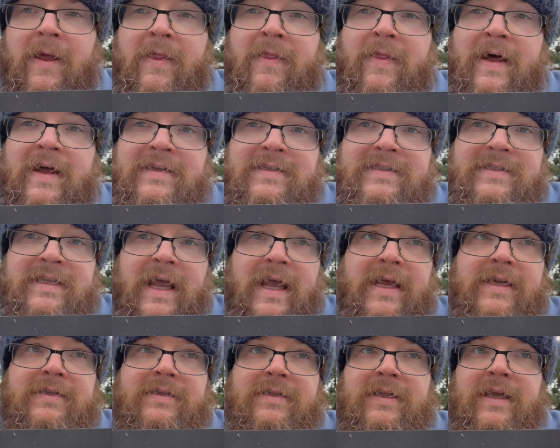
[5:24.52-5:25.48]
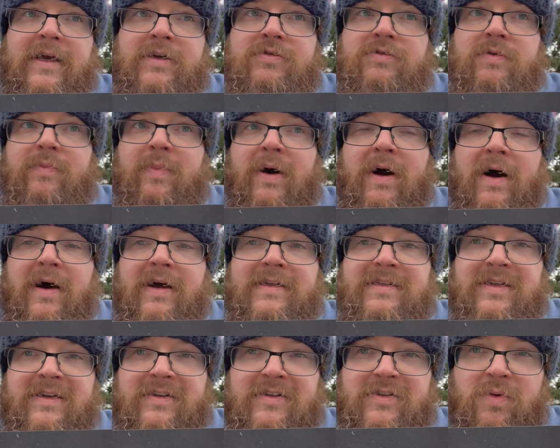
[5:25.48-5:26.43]
That said, the extra part
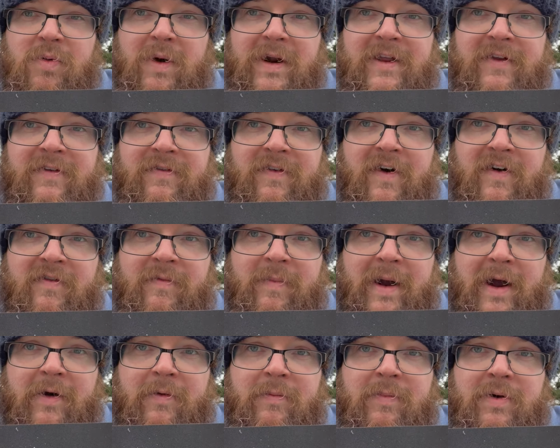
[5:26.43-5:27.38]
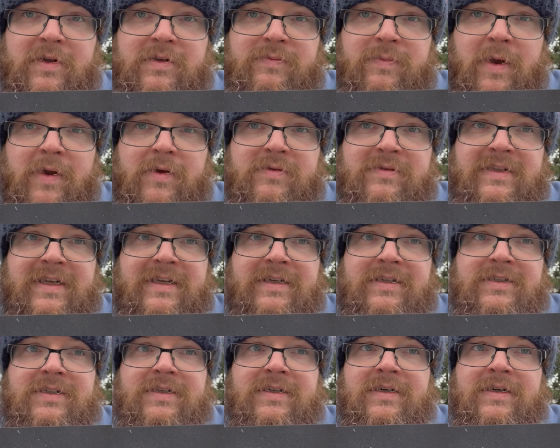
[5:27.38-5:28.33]
is like £25 plus
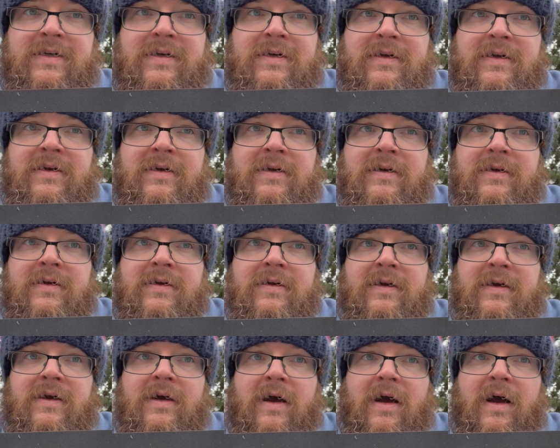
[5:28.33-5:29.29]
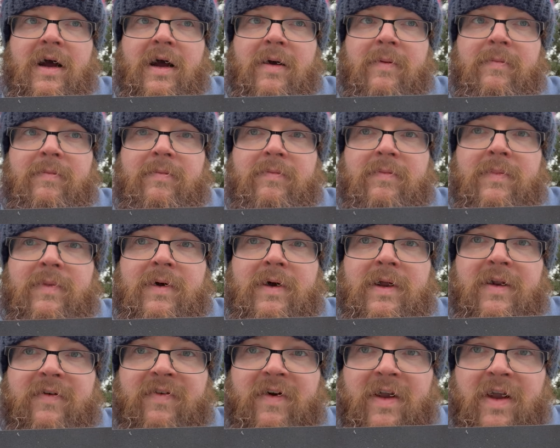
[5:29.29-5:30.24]
postage, and
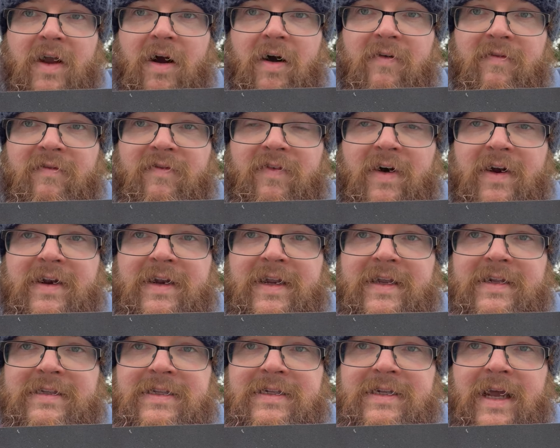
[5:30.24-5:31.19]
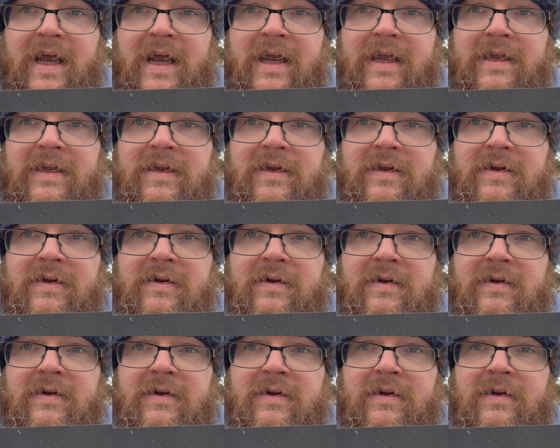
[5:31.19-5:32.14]
if I can't find it today,
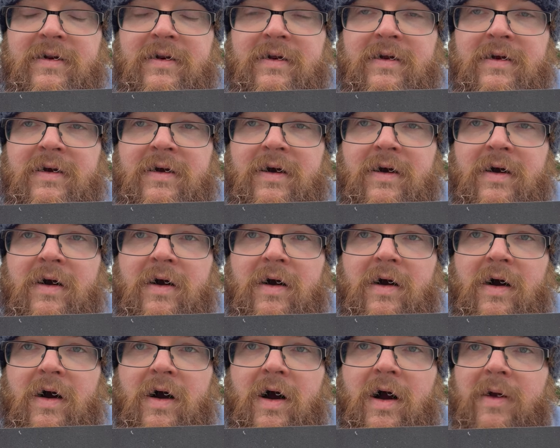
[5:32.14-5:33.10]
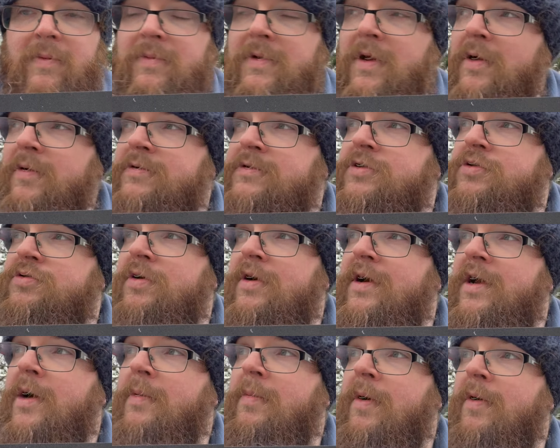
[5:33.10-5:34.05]
I'm going to try
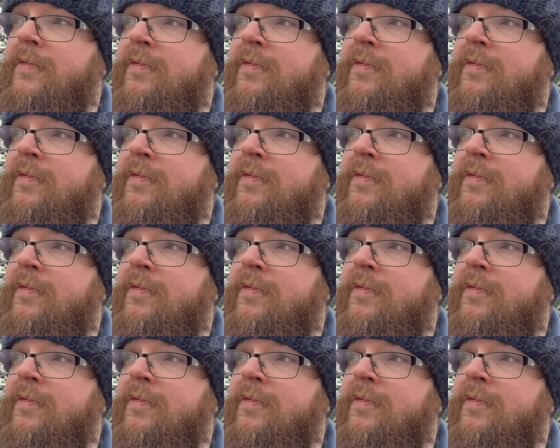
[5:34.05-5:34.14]
and come up